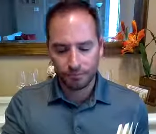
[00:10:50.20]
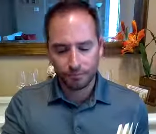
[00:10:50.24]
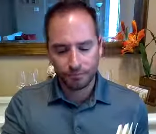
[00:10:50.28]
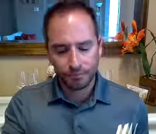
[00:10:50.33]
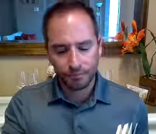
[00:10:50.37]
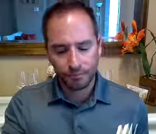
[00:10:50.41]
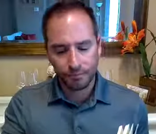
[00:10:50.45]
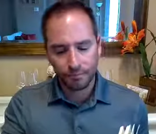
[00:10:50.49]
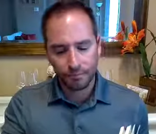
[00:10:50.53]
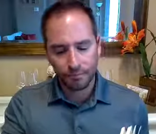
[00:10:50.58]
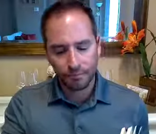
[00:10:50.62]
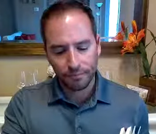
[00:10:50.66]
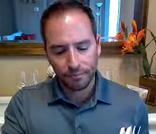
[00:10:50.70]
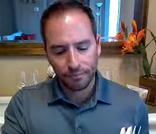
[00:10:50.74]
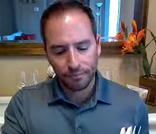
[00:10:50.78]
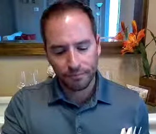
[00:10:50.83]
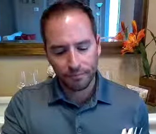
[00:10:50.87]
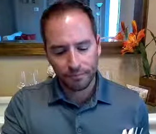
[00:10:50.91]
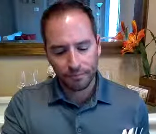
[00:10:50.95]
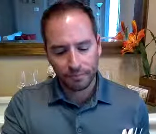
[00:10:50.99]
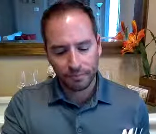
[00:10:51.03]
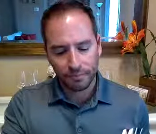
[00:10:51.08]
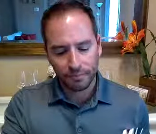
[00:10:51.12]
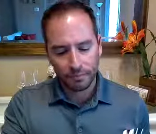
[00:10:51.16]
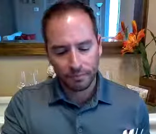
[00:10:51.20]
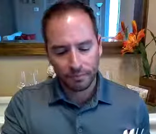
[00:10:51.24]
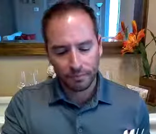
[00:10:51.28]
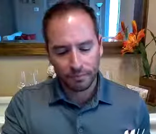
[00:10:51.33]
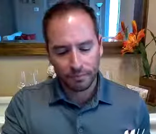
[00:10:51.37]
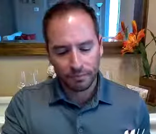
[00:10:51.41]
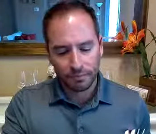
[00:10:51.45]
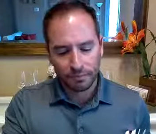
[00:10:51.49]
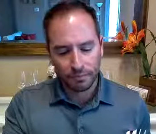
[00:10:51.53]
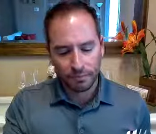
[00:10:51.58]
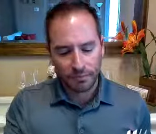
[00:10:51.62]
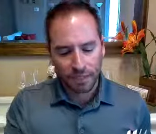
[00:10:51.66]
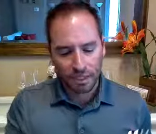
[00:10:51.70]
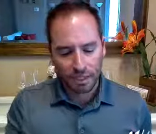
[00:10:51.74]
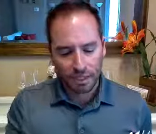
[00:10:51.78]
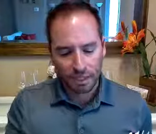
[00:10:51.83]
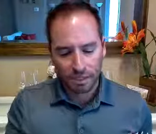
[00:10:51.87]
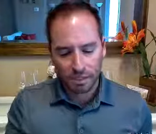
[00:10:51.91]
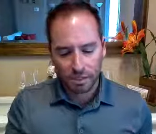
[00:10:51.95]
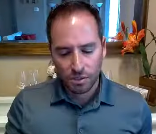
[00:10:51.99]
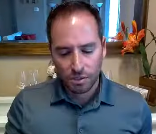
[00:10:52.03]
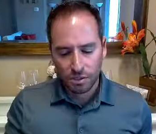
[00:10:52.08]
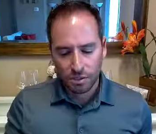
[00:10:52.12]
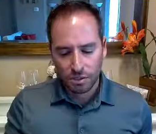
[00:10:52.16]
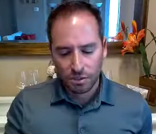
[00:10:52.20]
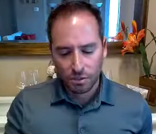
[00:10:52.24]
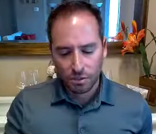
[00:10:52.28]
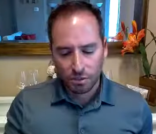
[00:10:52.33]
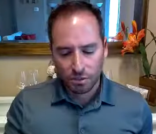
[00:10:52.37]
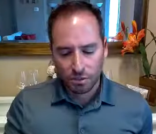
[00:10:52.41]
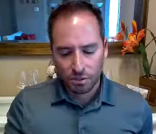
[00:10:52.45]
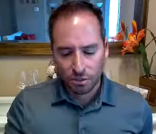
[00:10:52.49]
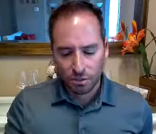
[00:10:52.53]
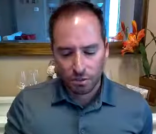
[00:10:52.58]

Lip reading: (silence)